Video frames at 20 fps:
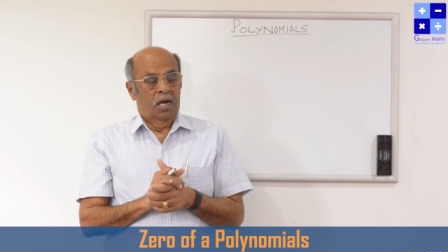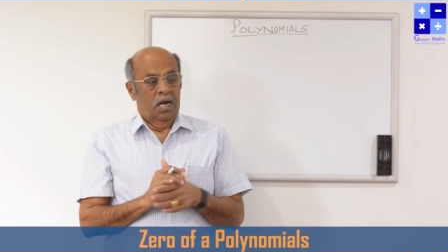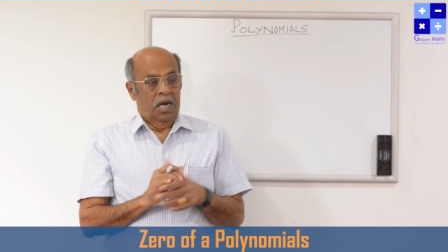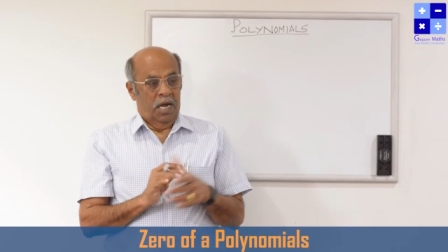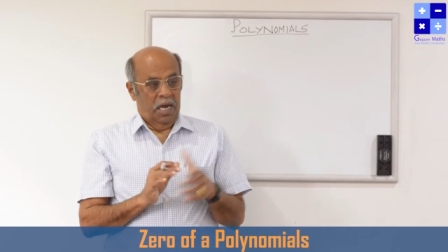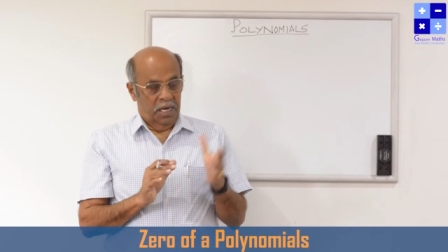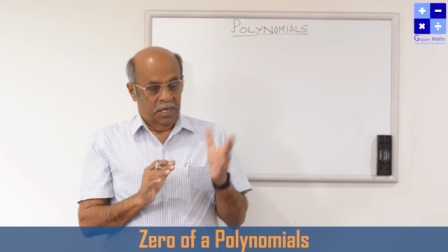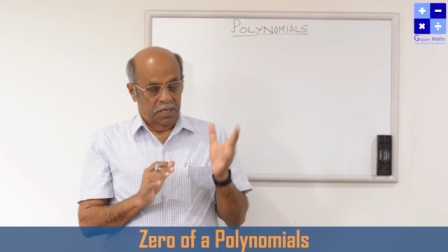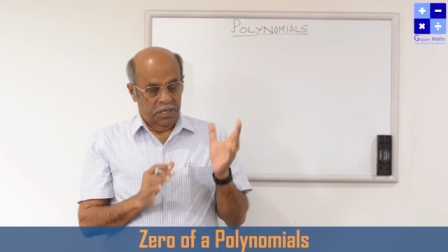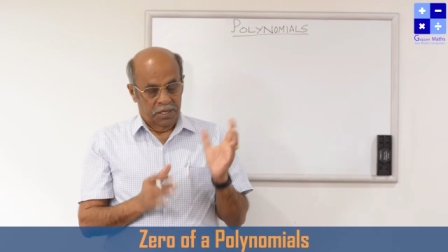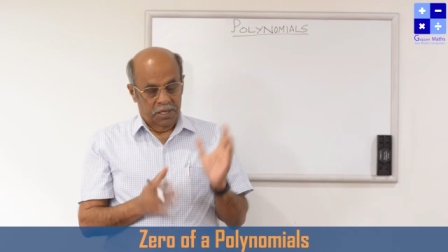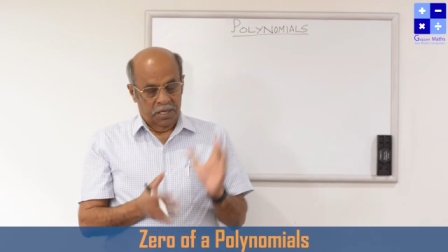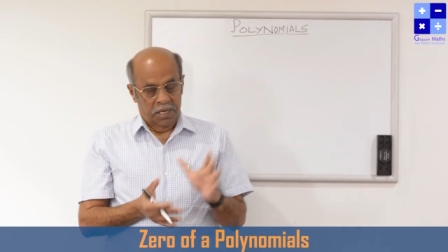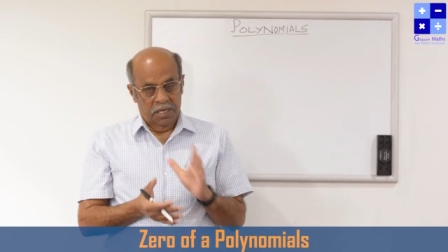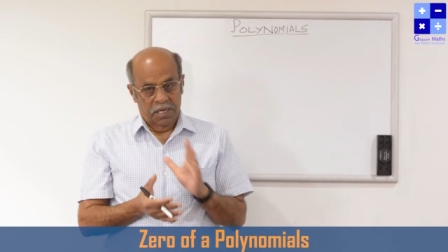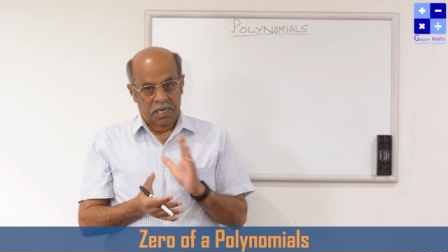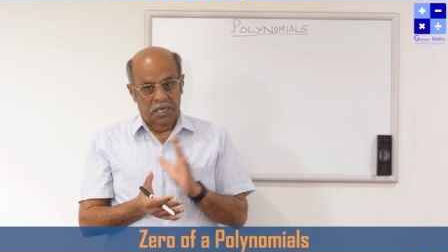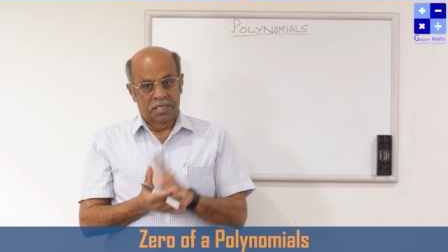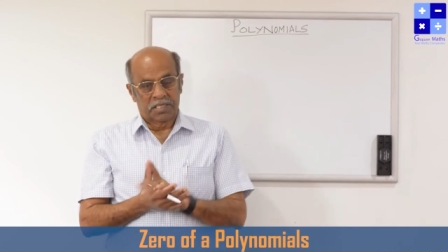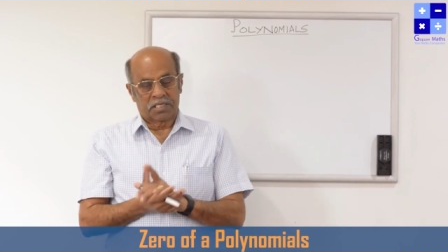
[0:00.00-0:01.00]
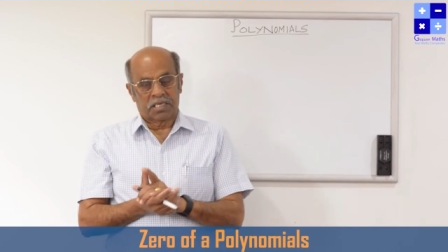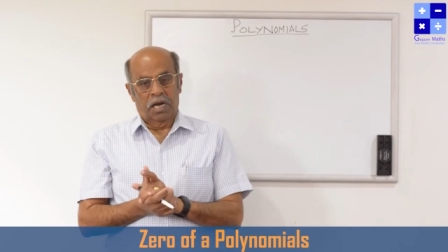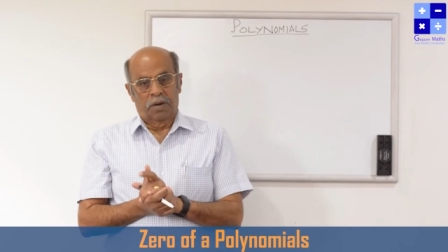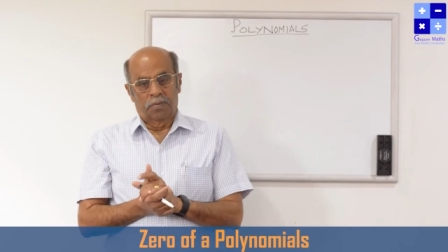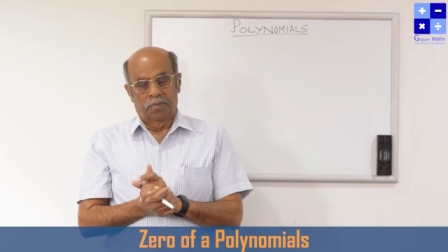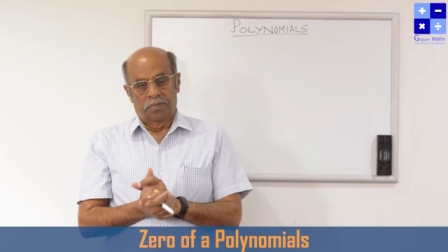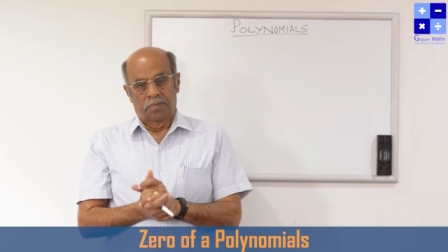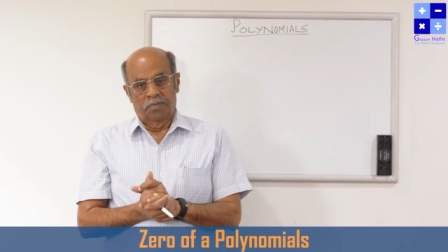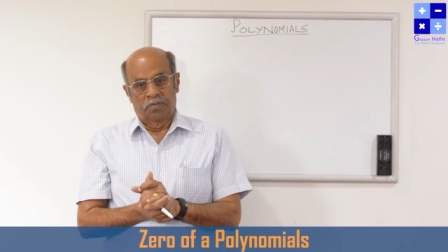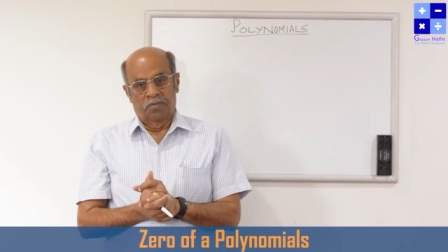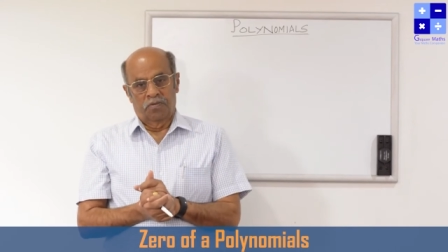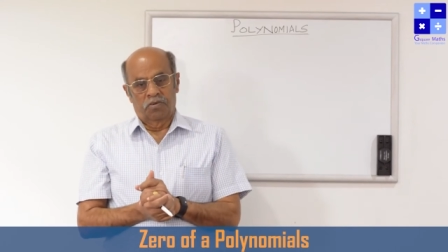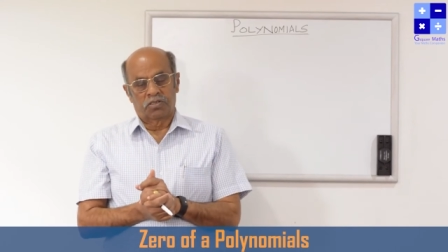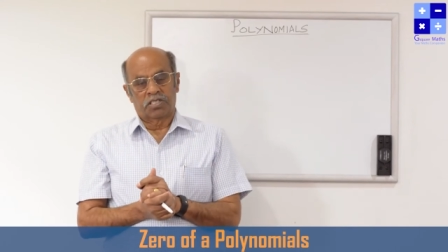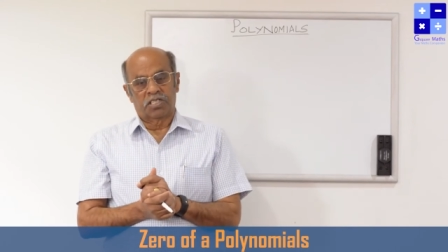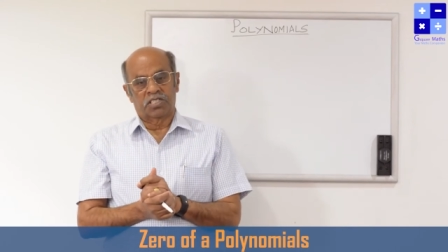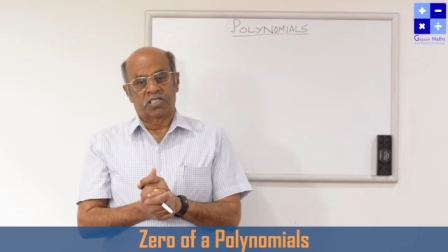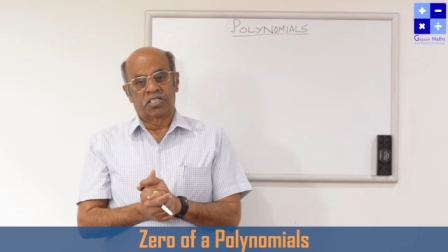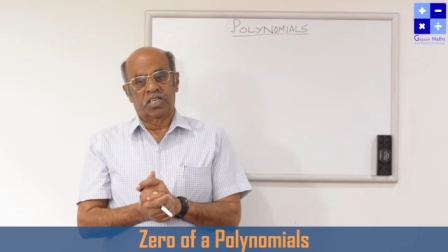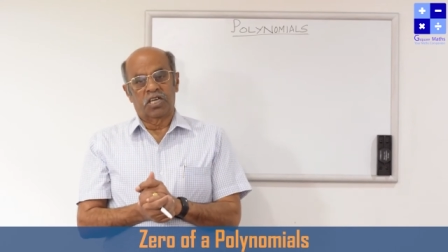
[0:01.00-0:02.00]
And let us come. What's
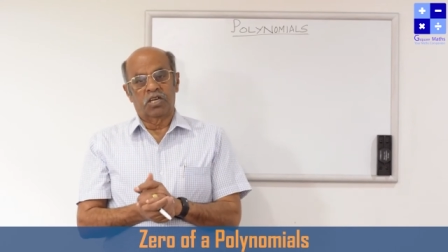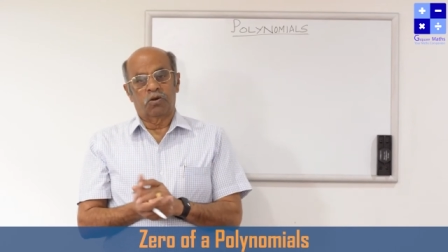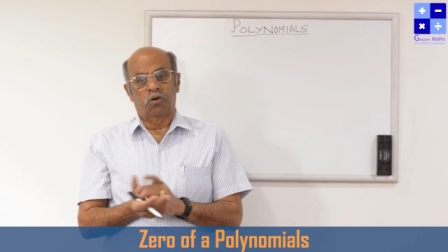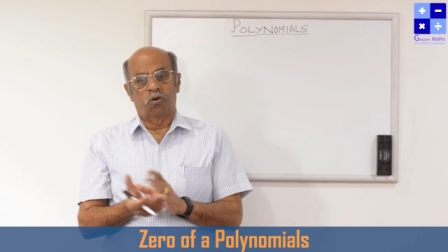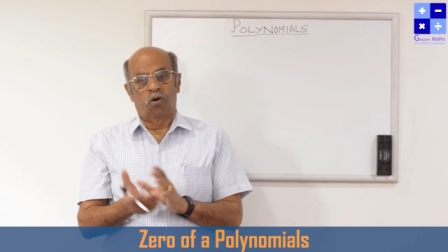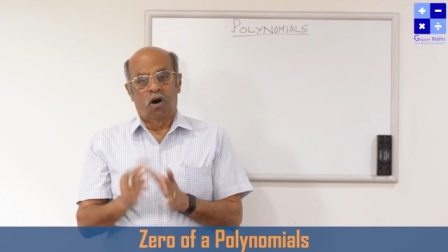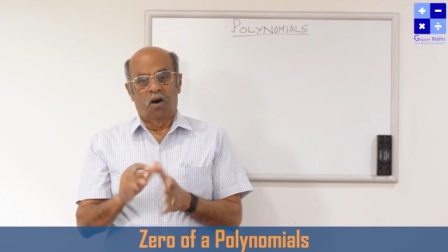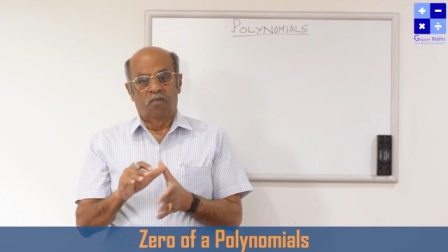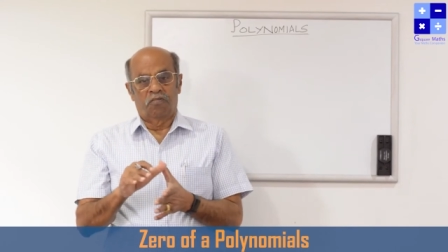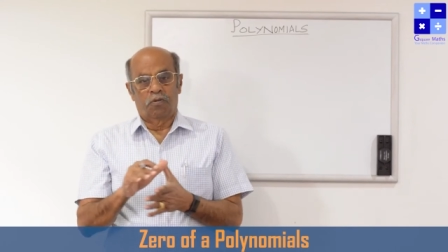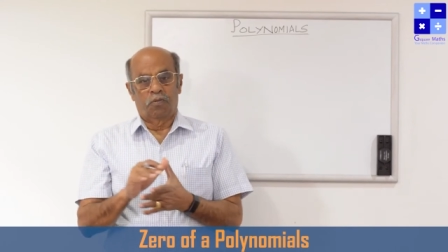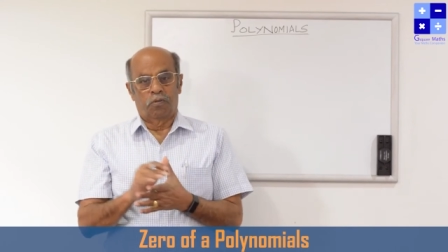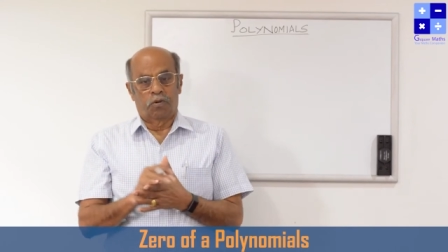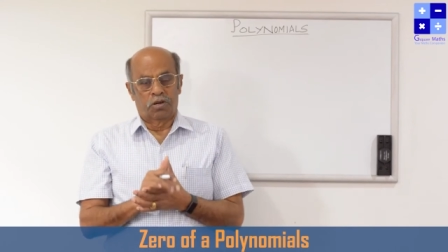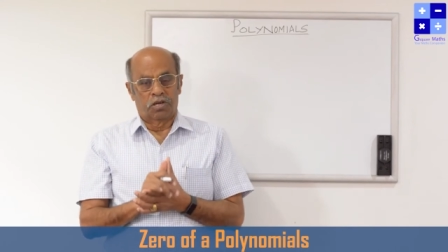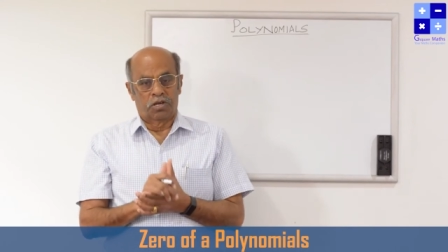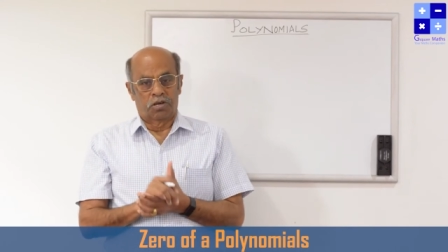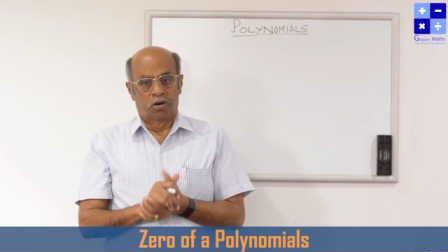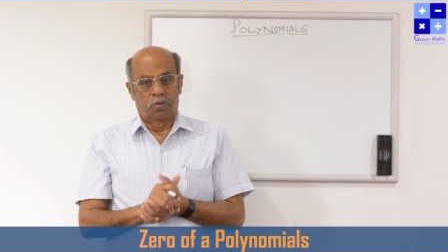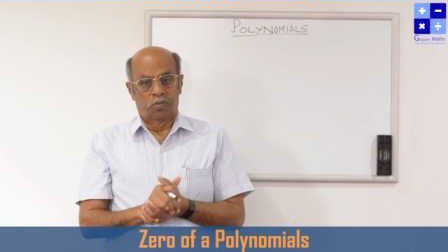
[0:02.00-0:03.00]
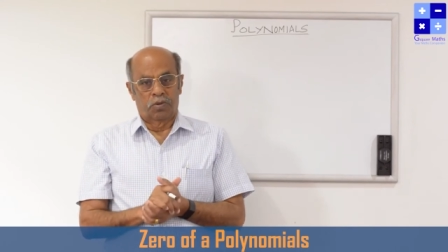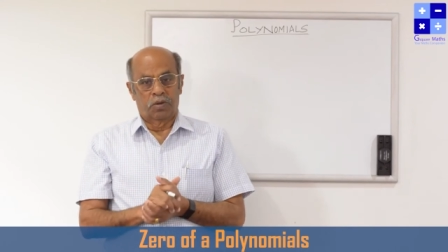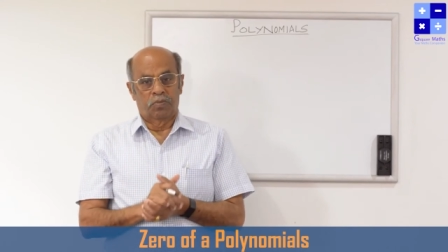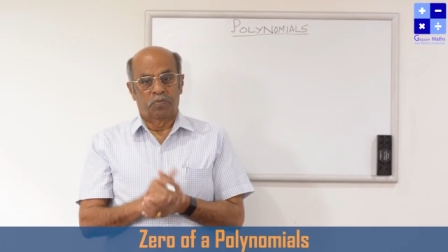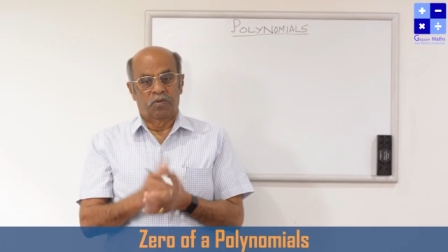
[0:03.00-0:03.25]
a zero of a polynomial?